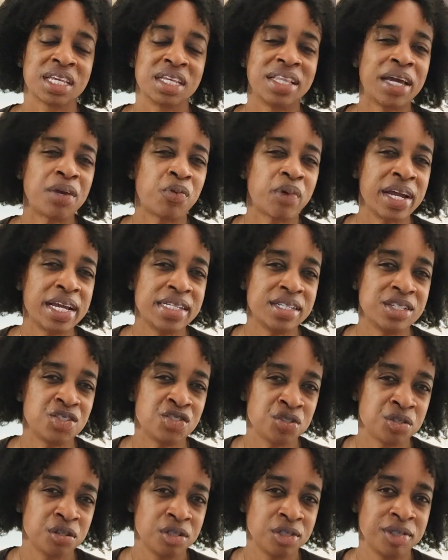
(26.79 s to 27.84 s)
like raising
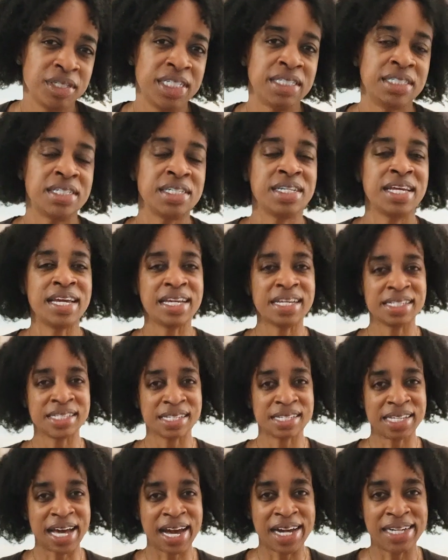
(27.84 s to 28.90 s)
children in today's
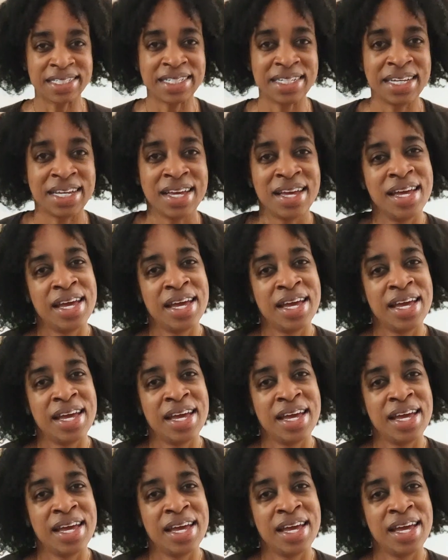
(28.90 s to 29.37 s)
society.